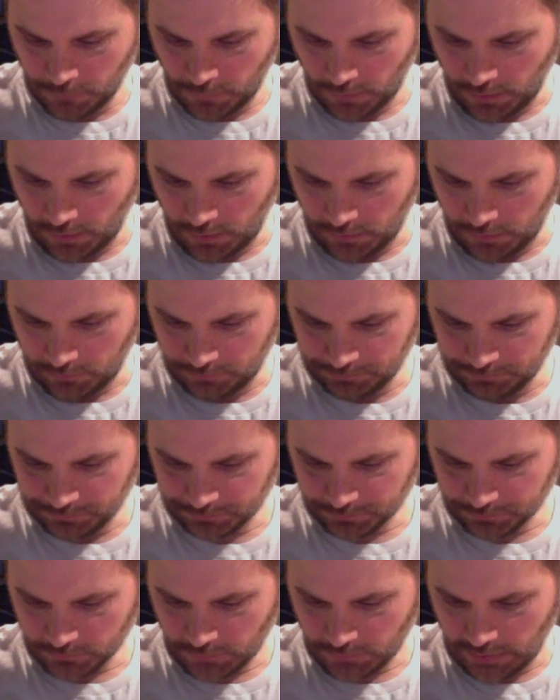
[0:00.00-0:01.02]
Um,
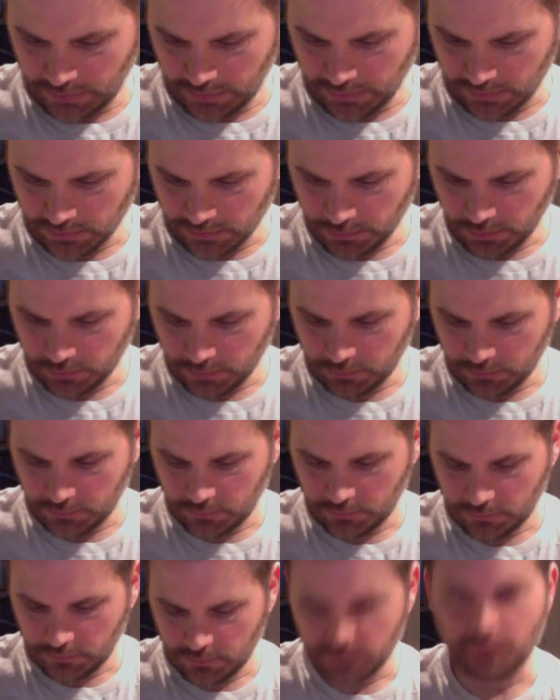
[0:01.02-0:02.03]
he talks about
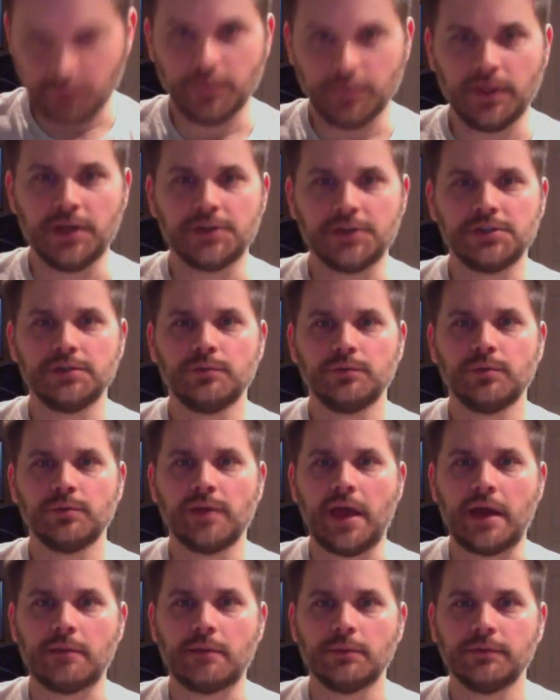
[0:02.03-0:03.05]
some of the issues with
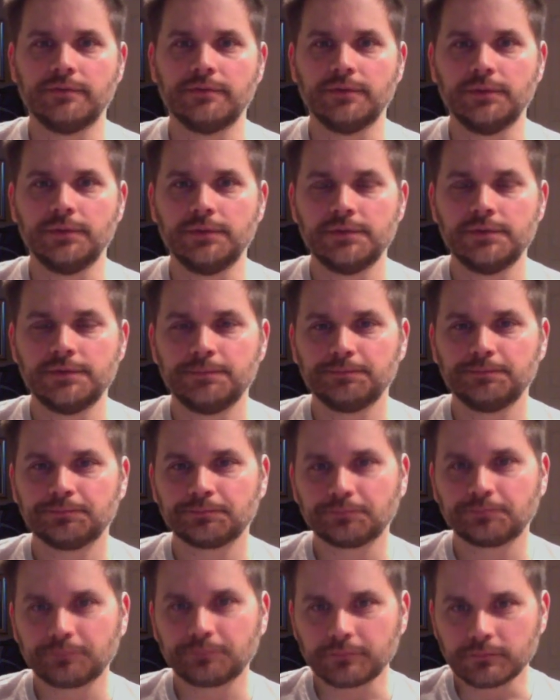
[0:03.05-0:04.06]
animal foods,
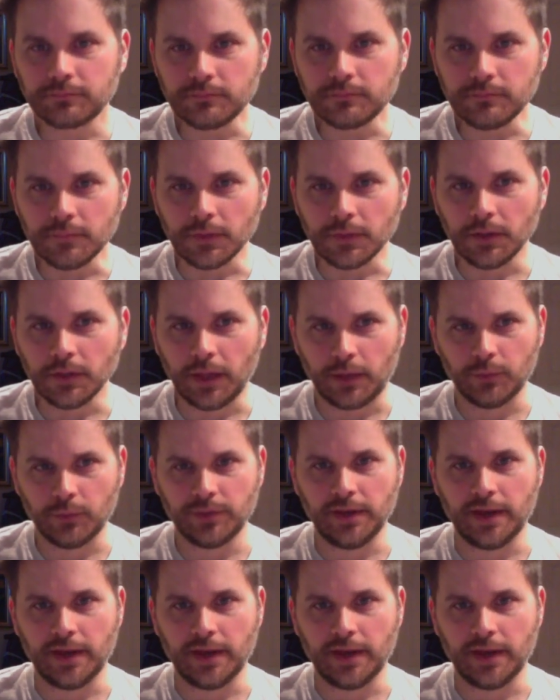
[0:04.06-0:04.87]
like with the